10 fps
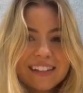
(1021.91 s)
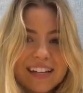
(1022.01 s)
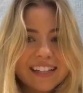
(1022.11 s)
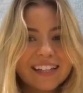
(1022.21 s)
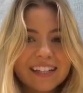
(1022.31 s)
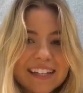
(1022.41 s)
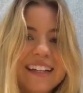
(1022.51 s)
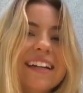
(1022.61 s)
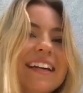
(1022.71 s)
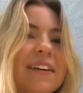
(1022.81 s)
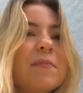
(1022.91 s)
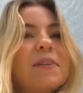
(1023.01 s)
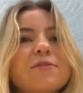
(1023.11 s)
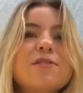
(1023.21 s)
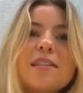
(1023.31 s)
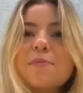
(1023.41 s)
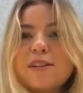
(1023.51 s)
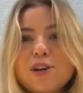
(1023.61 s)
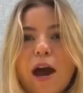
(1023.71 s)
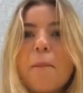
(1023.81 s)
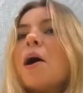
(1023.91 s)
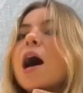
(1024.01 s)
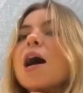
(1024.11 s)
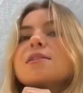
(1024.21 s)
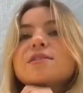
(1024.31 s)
lately. Pinterest is my jam.